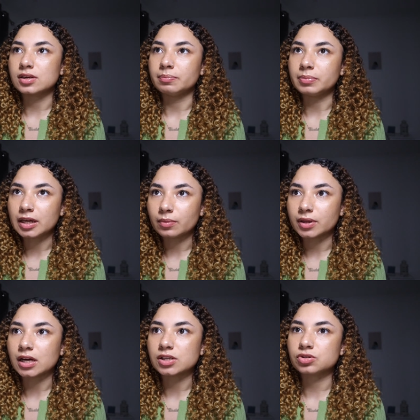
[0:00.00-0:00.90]
to be
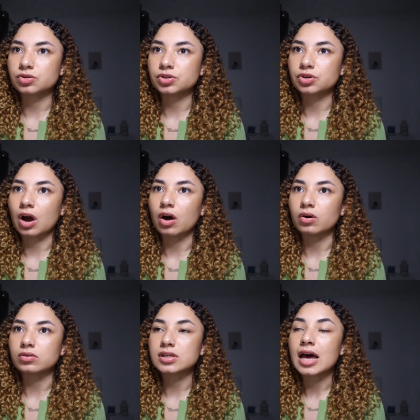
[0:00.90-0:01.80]
with us through
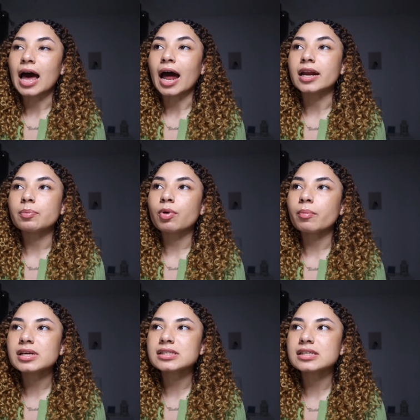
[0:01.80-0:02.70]
trials. And He
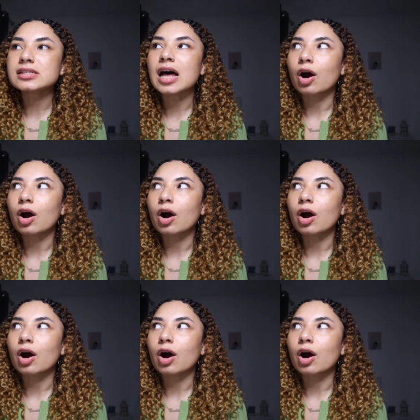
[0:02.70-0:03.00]
promises that